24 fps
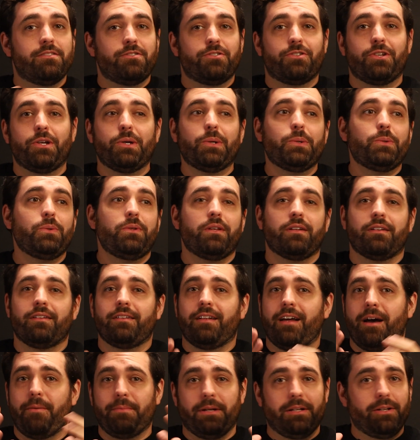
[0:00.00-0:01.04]
is you, then
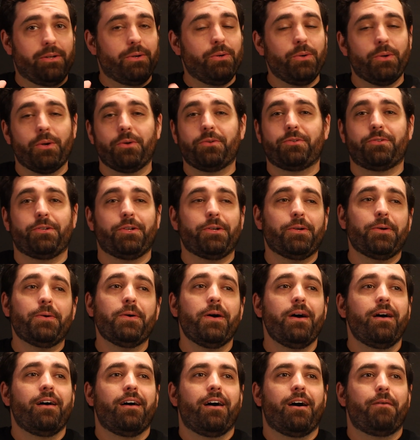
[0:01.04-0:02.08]
I mean, kudos to you
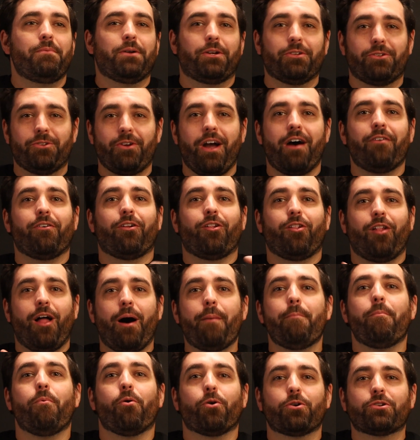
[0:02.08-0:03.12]
uh, because you have a
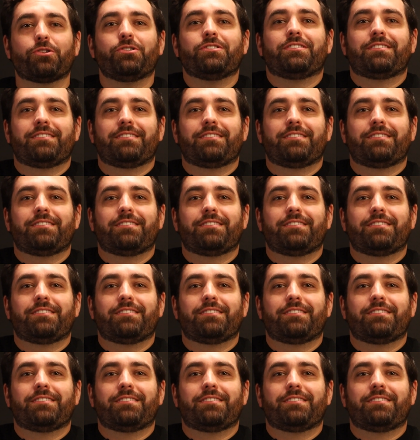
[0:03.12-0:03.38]
lot more to